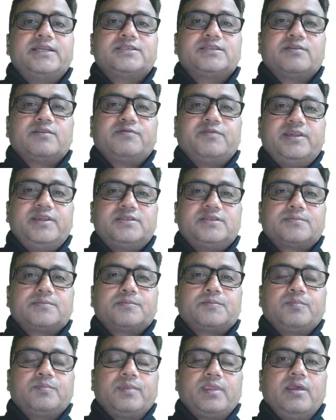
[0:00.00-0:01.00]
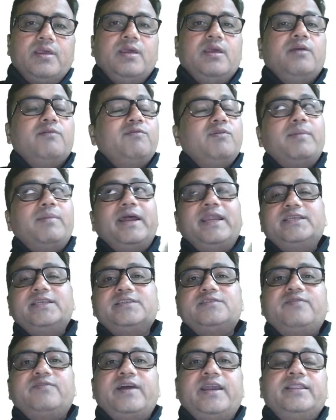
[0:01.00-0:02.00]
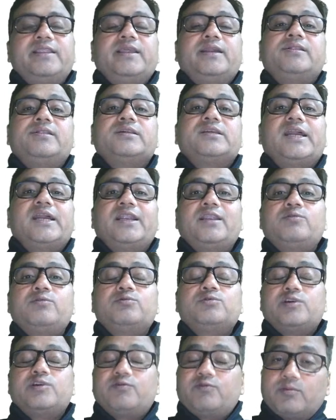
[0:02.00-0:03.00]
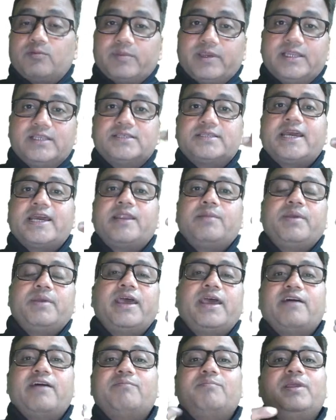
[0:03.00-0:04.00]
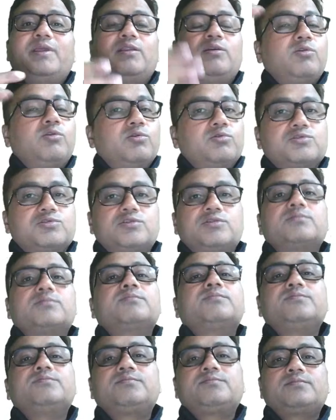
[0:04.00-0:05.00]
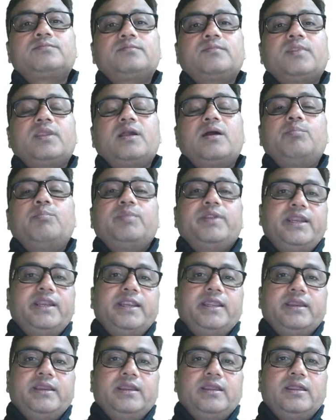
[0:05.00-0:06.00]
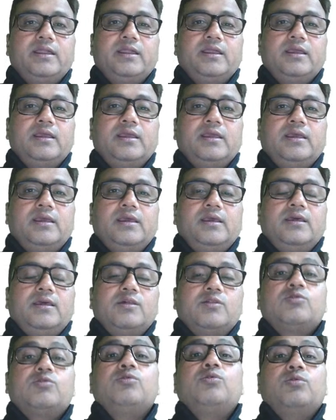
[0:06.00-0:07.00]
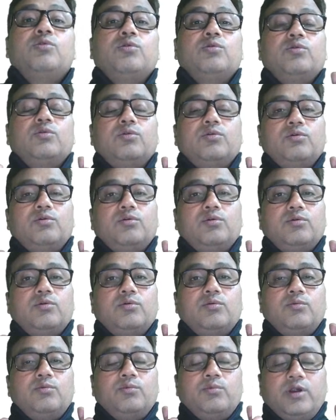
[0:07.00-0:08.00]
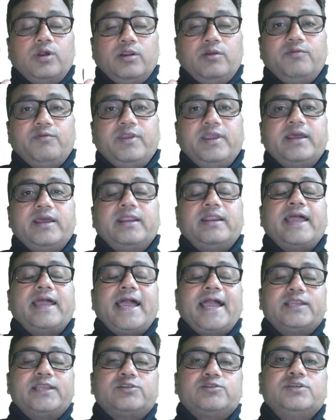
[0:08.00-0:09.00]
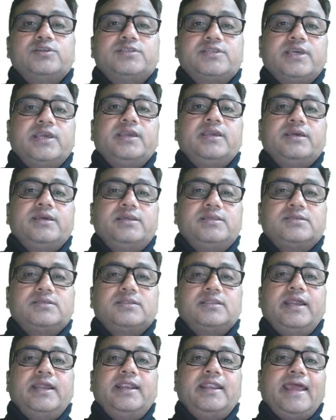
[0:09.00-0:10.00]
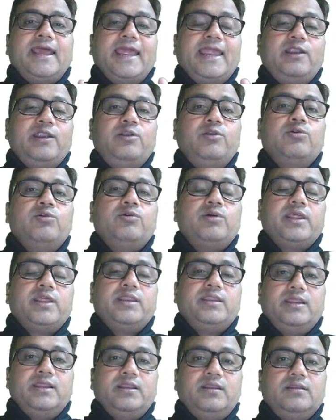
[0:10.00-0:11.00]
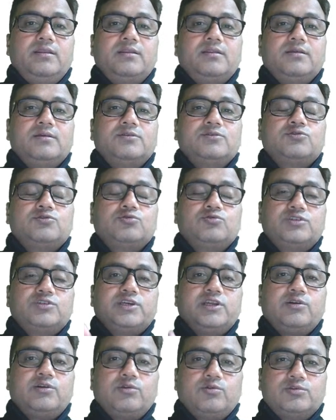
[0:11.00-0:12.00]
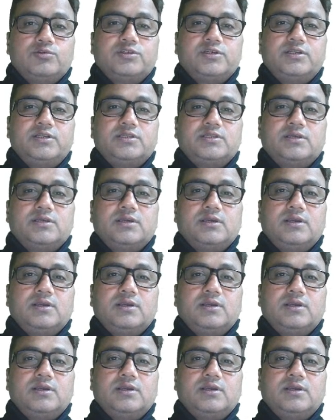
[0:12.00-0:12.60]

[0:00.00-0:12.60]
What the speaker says: surface, we might just find that sagittal suture from inside may have been closed completely. So what we are actually saying is that endocranial suture closures,